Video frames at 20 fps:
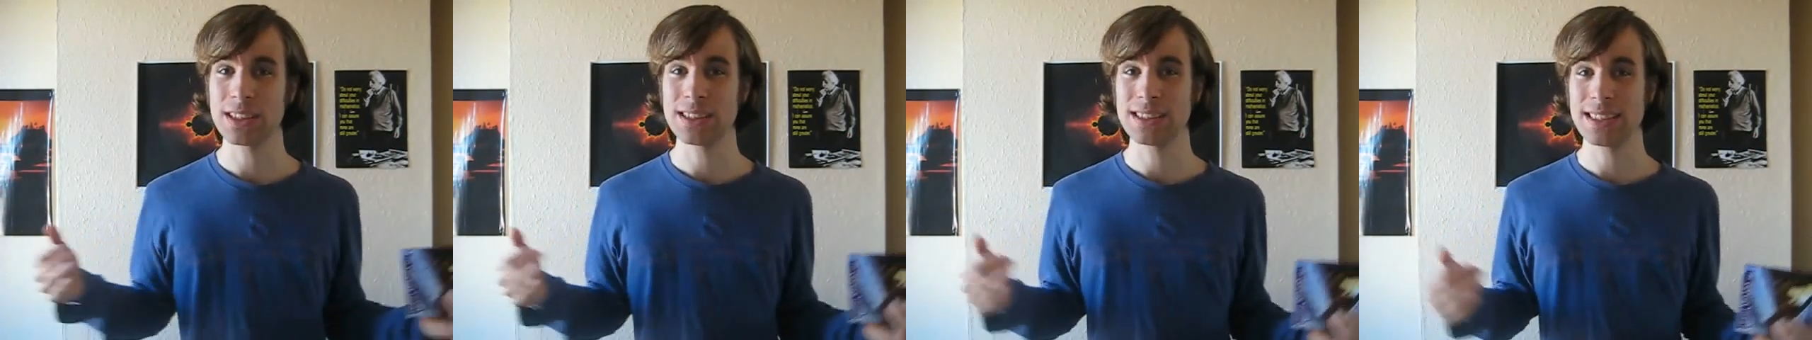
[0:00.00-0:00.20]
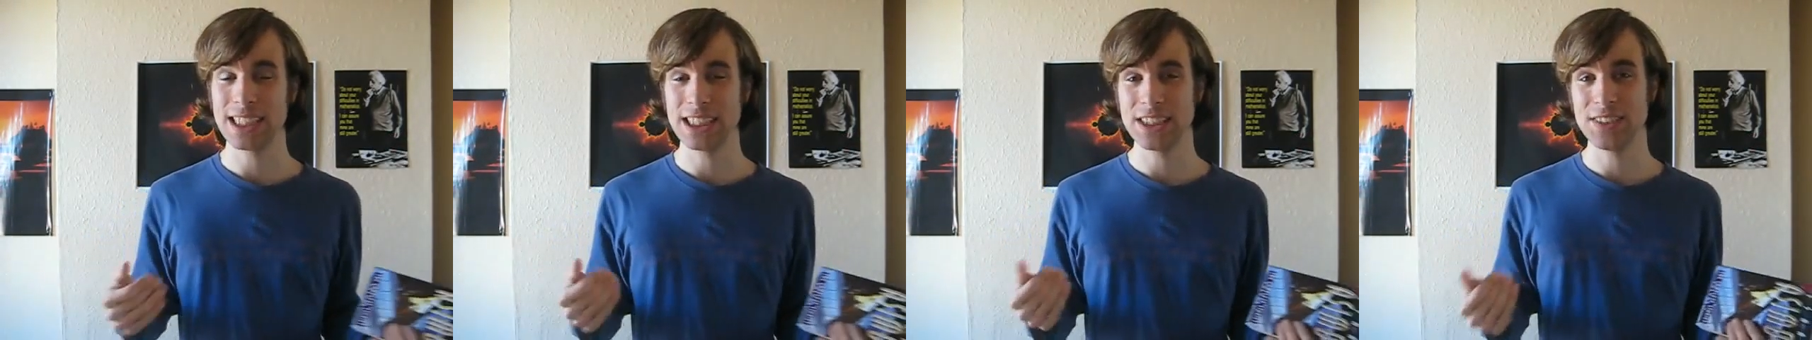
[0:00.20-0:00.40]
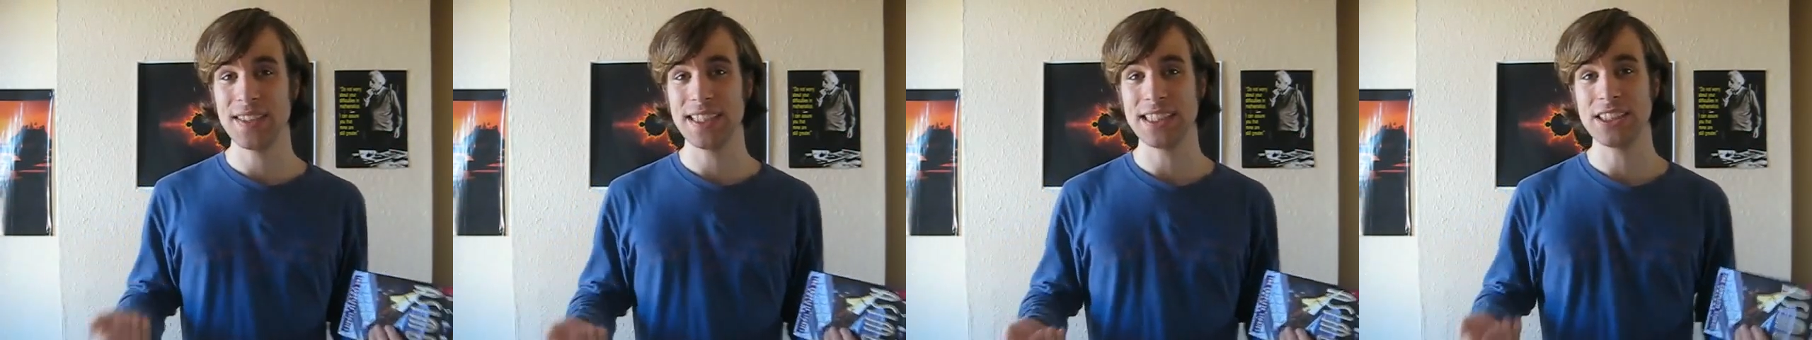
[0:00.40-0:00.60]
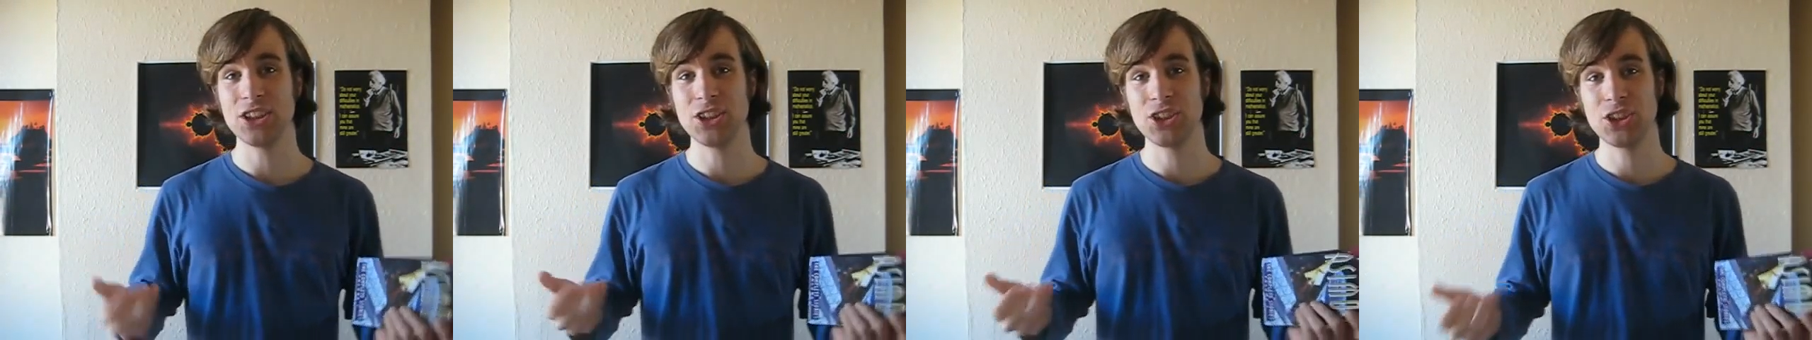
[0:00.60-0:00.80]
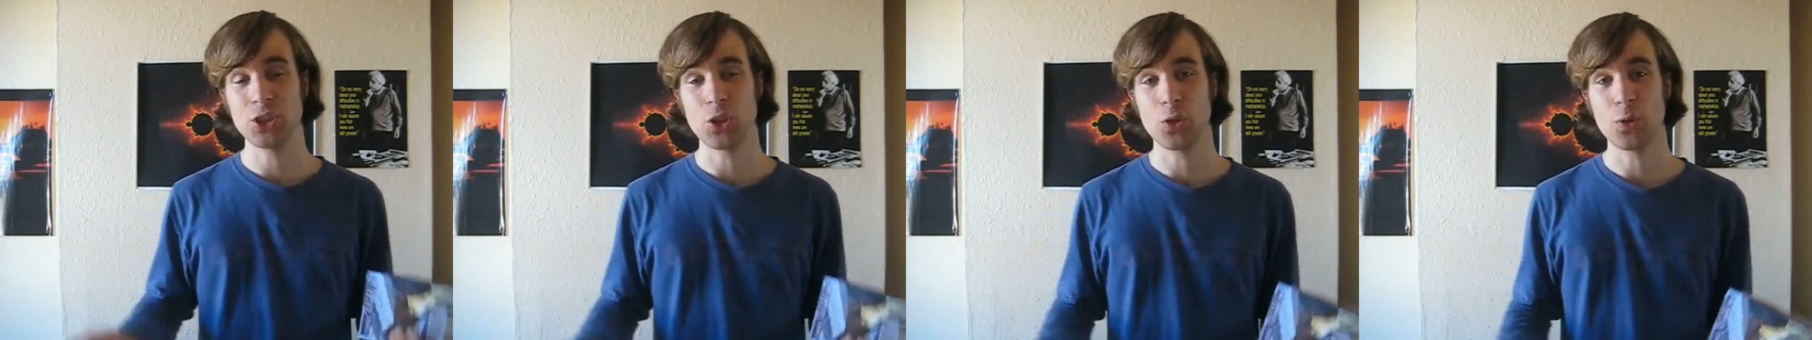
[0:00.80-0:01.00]
a science fiction
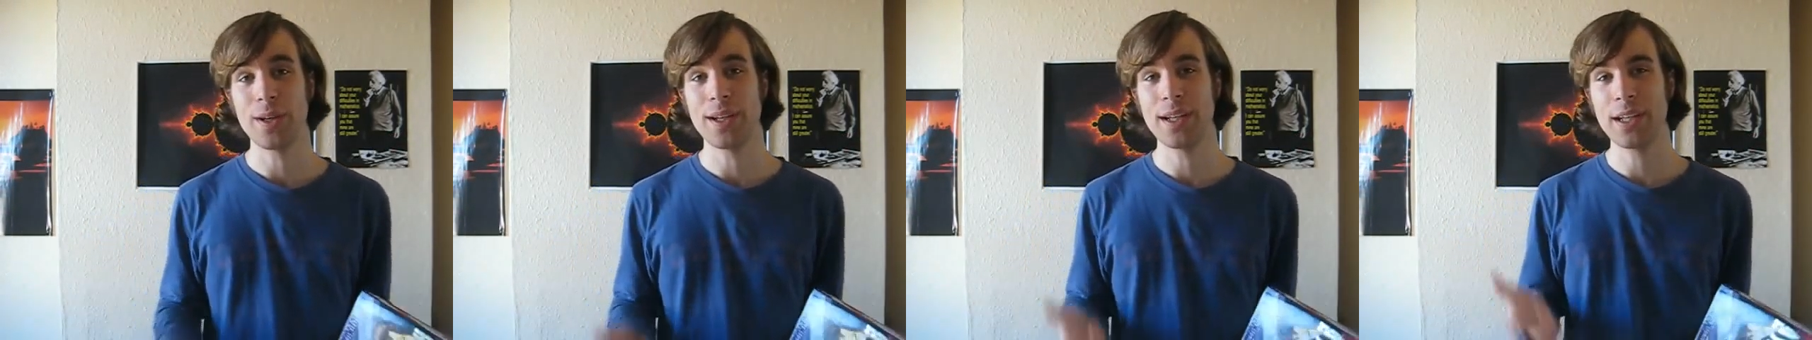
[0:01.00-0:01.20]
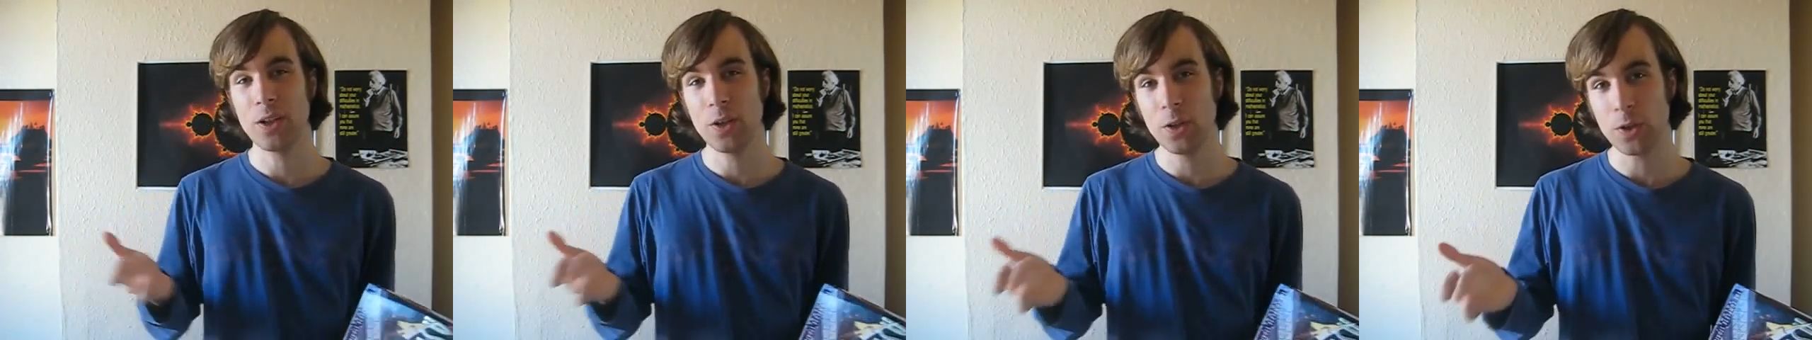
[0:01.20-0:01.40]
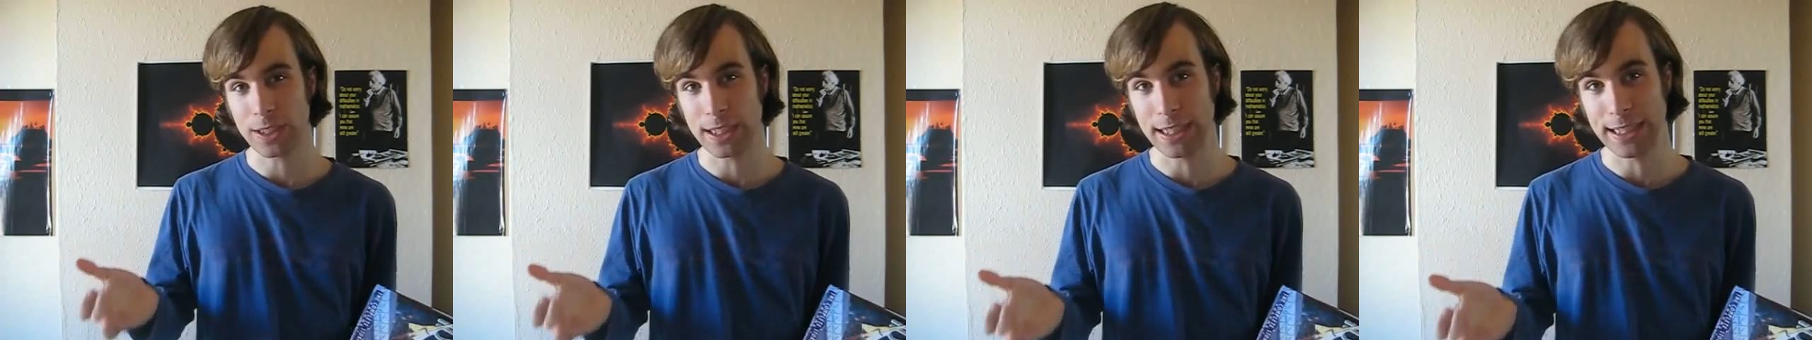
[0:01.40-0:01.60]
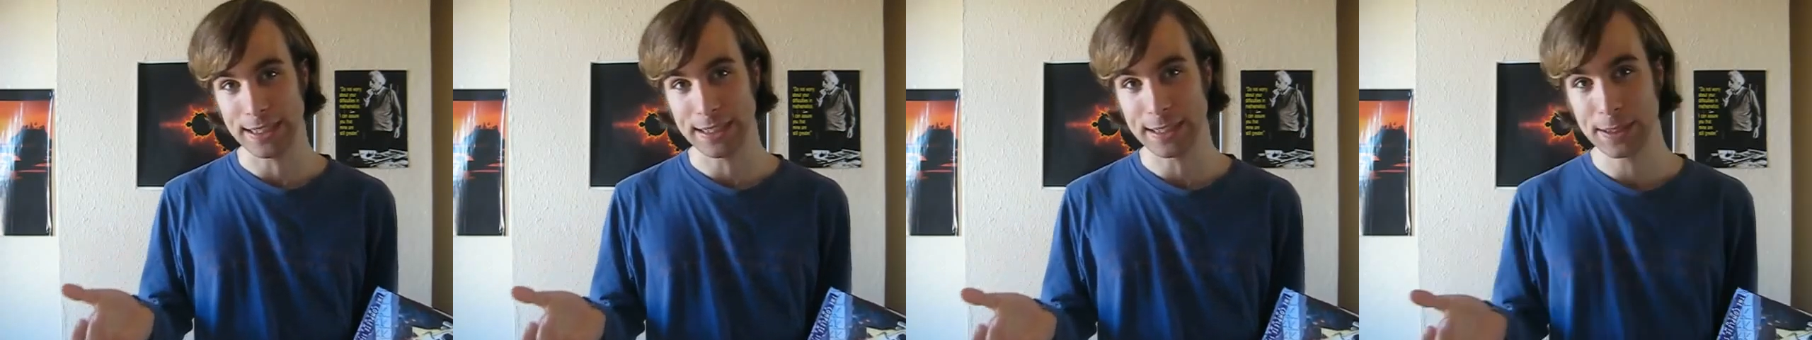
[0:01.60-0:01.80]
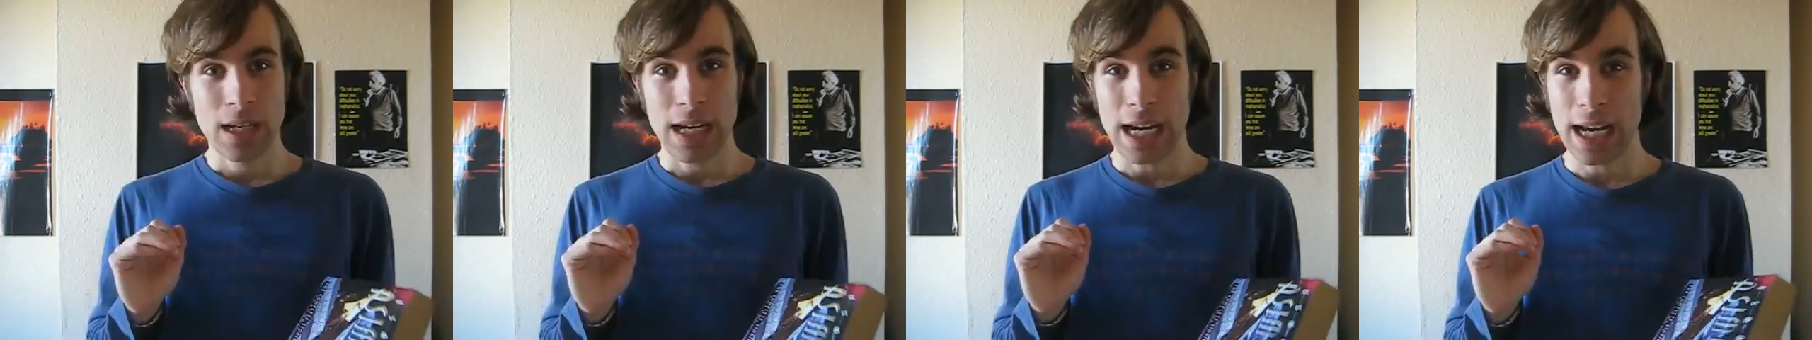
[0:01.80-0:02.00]
story can look like.